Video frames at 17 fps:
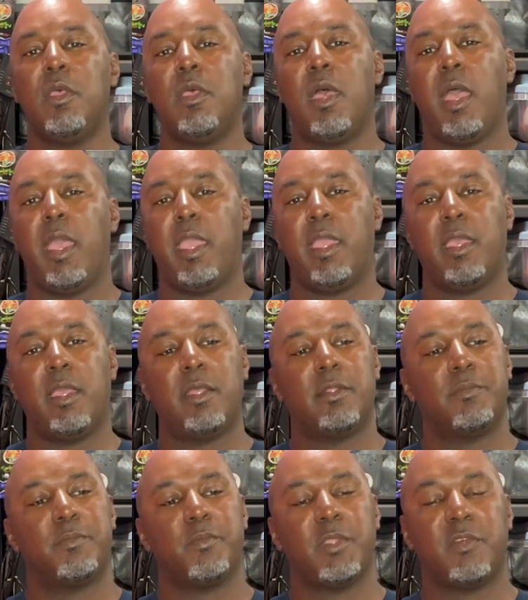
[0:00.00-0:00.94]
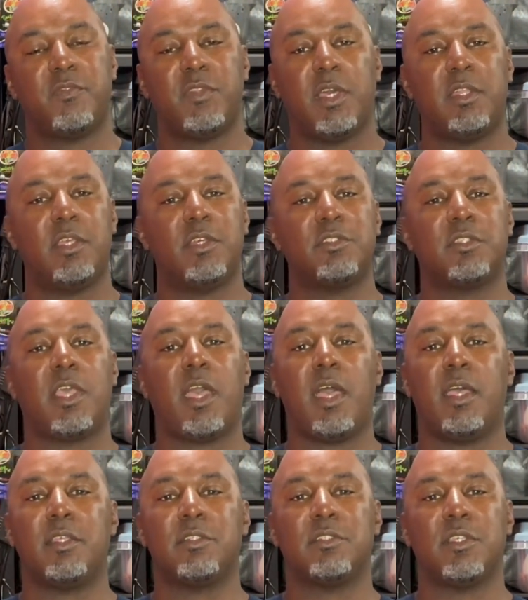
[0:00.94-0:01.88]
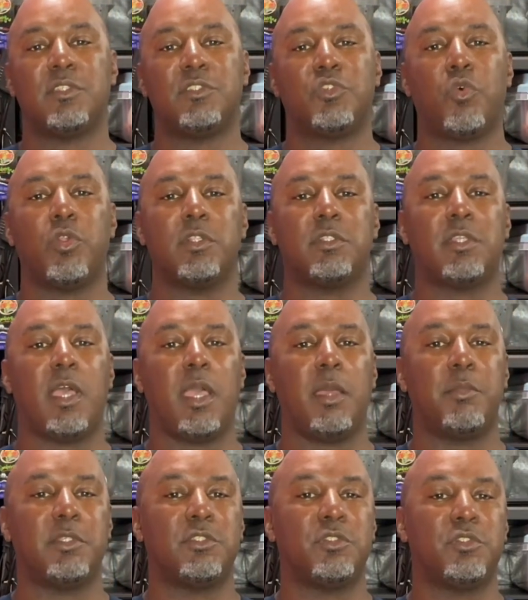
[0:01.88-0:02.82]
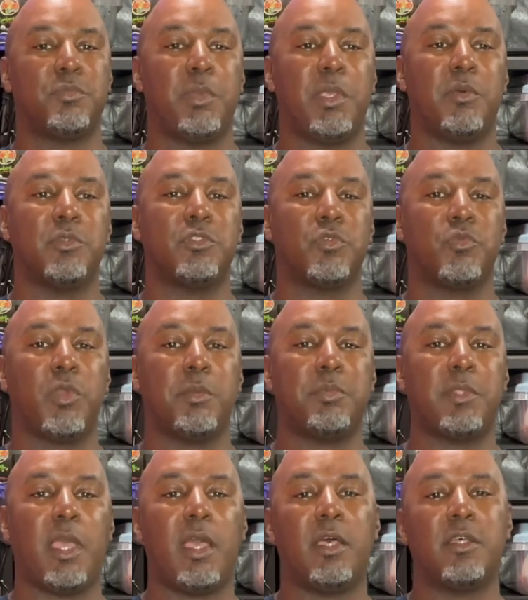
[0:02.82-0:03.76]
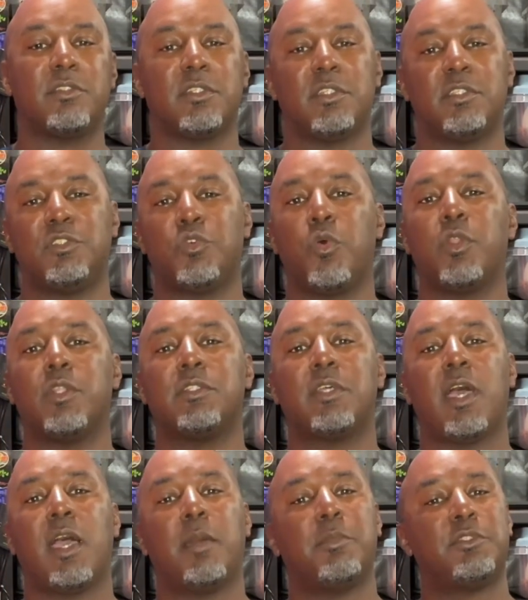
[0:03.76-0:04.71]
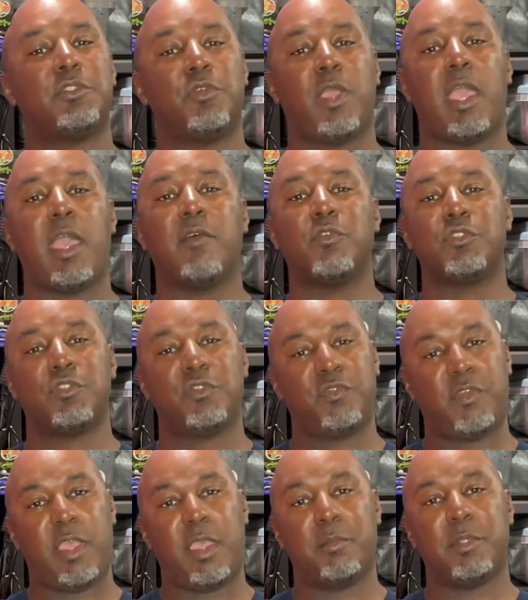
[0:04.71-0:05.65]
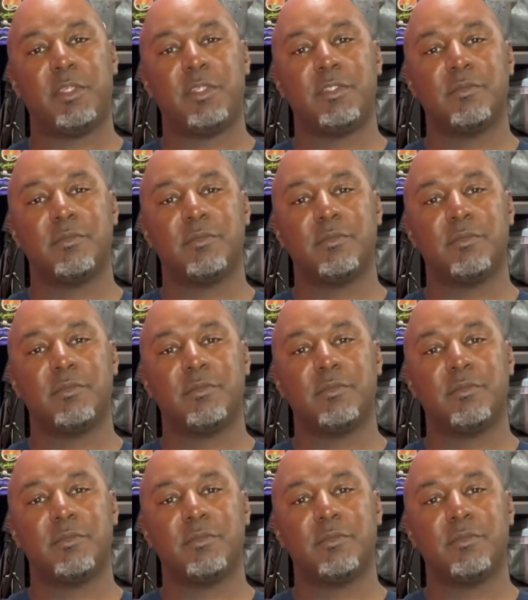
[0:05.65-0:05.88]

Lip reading: And if nothing else, guys, enjoy the time that you spend with your reptiles and enjoy the time that you have with your family.